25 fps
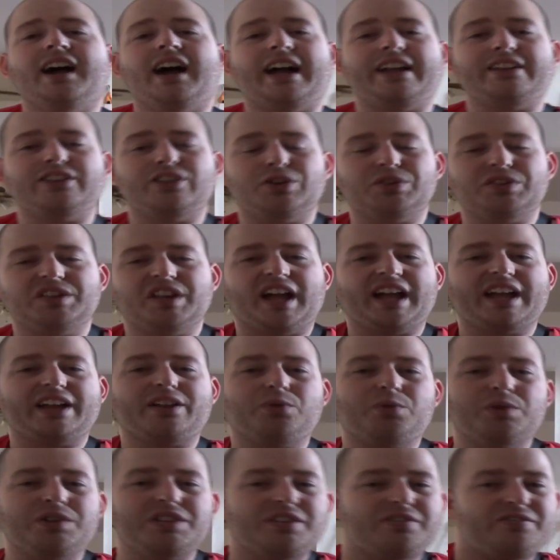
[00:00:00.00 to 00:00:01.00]
I don't
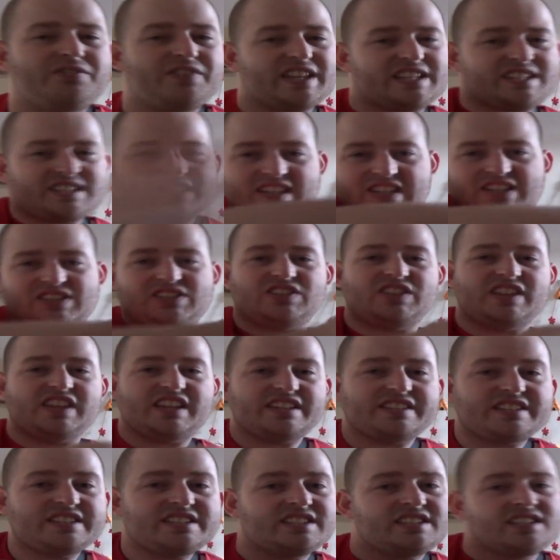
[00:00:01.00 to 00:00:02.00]
like when the fist does
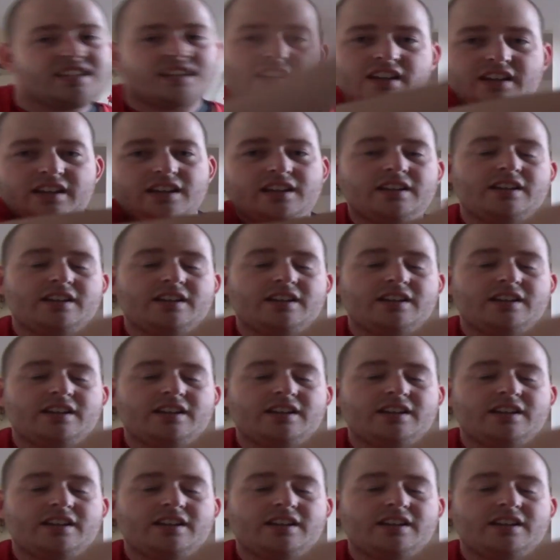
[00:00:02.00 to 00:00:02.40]
this,